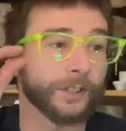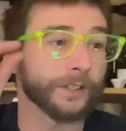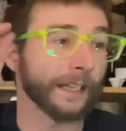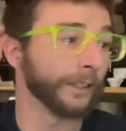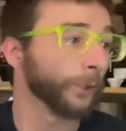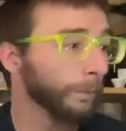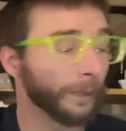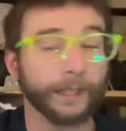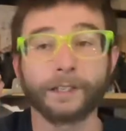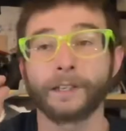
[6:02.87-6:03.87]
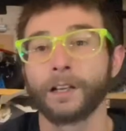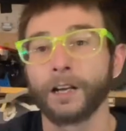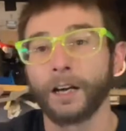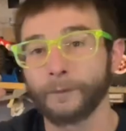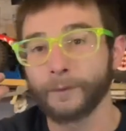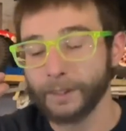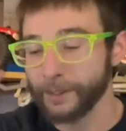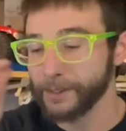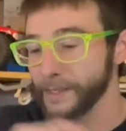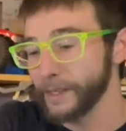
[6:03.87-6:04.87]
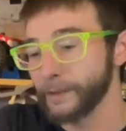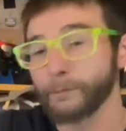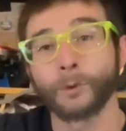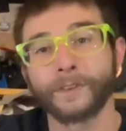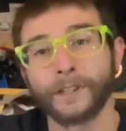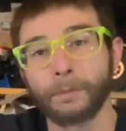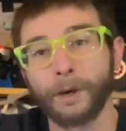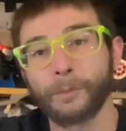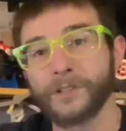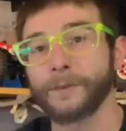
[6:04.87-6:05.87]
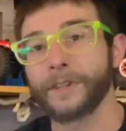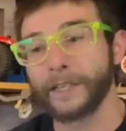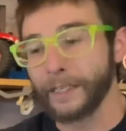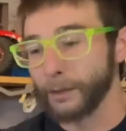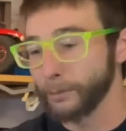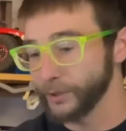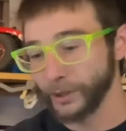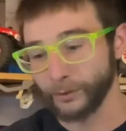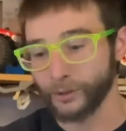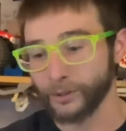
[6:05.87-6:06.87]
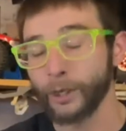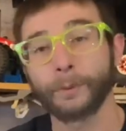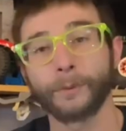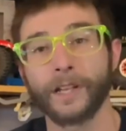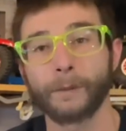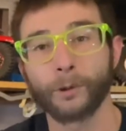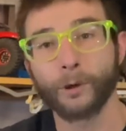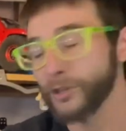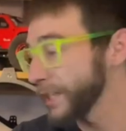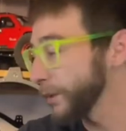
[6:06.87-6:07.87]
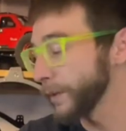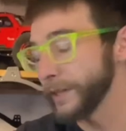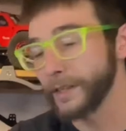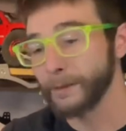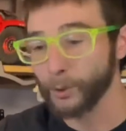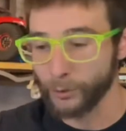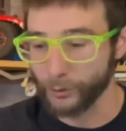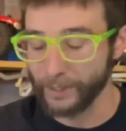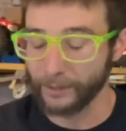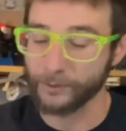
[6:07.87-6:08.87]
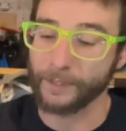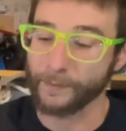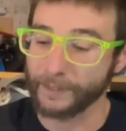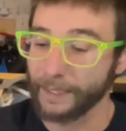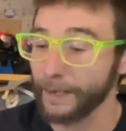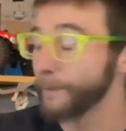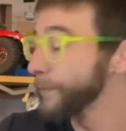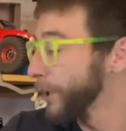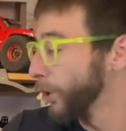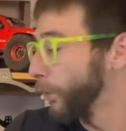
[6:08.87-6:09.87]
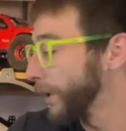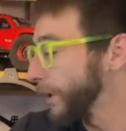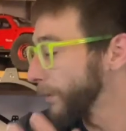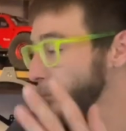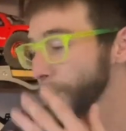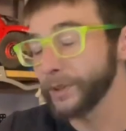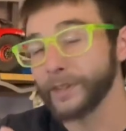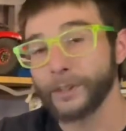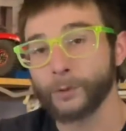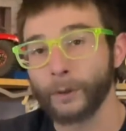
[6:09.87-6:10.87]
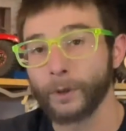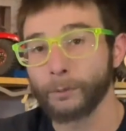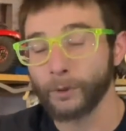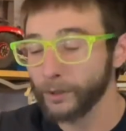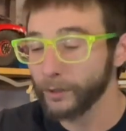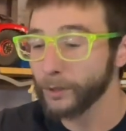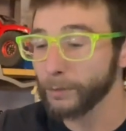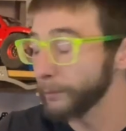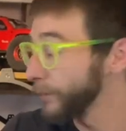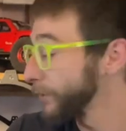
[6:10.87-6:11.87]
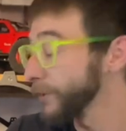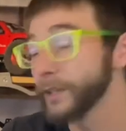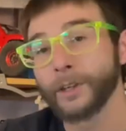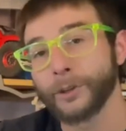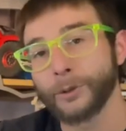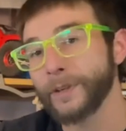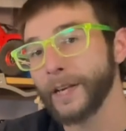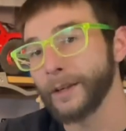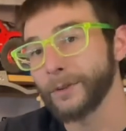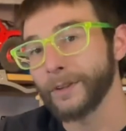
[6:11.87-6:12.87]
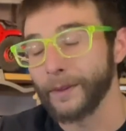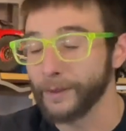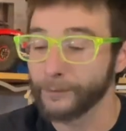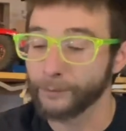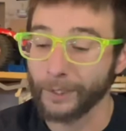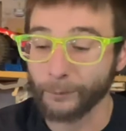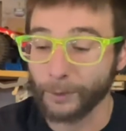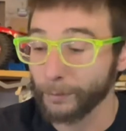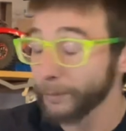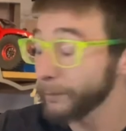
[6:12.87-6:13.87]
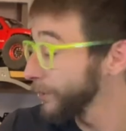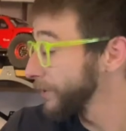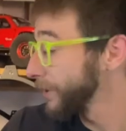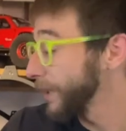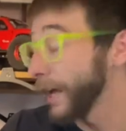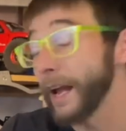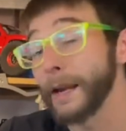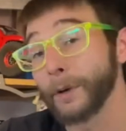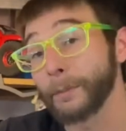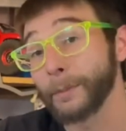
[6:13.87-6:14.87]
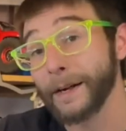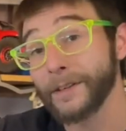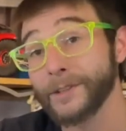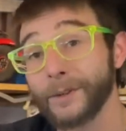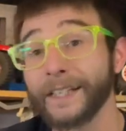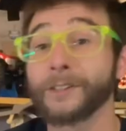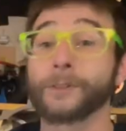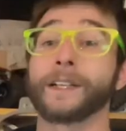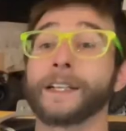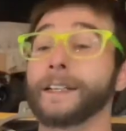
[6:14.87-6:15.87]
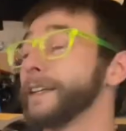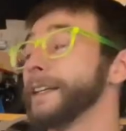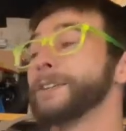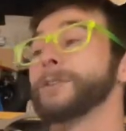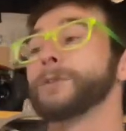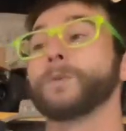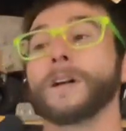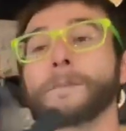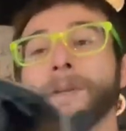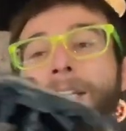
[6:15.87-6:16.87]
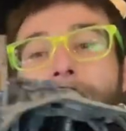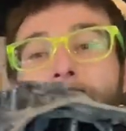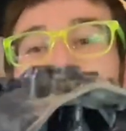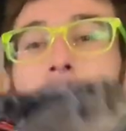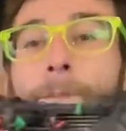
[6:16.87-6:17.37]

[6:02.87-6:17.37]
just that little bit of clearance there, moving the bumpers and everything else, you know, just helping with that approach angle and departure angle, stuff like that. Well, with the 21 Bronco bumpers, you can't do that. The front and rear bumpers and bumper mounts are integrated into one piece.